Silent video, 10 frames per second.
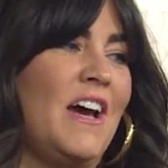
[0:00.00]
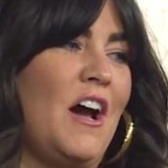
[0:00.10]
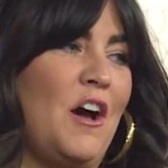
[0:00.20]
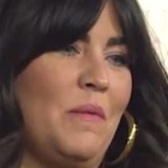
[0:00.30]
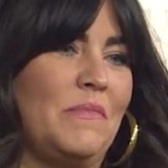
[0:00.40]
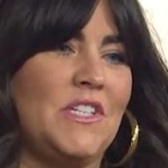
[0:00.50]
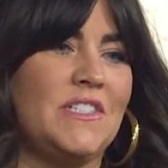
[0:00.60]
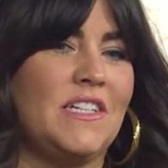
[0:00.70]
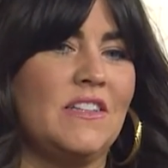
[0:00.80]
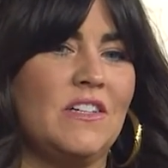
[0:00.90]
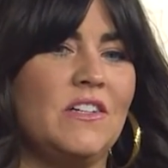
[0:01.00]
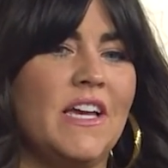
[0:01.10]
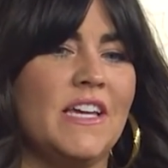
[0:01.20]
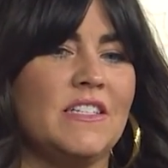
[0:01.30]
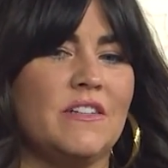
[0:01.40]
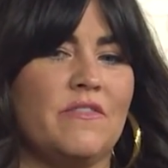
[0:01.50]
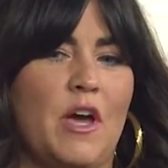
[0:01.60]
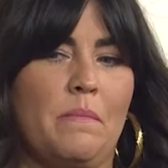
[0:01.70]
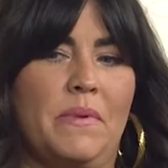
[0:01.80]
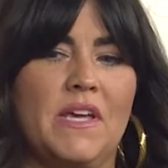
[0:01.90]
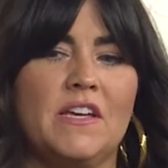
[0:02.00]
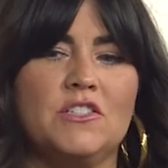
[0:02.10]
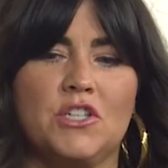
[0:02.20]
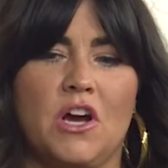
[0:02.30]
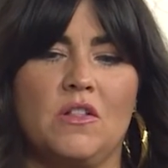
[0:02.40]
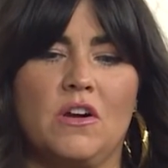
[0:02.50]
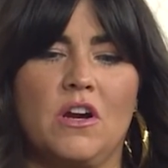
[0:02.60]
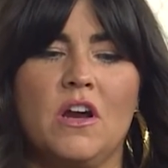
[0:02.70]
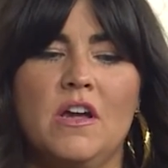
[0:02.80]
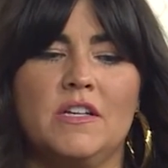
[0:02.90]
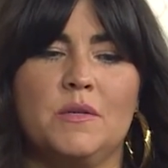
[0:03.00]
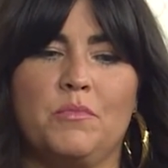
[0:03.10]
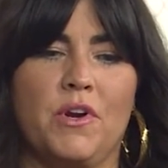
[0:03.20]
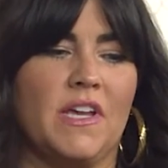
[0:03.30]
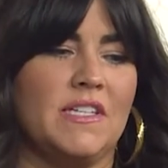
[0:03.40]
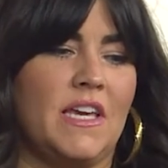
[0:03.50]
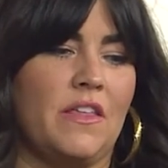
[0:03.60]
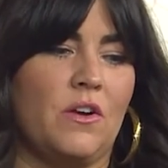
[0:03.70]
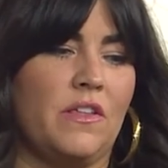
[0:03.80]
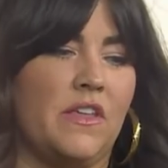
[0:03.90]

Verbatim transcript: Um, just a little hint of that peach color to bring it together I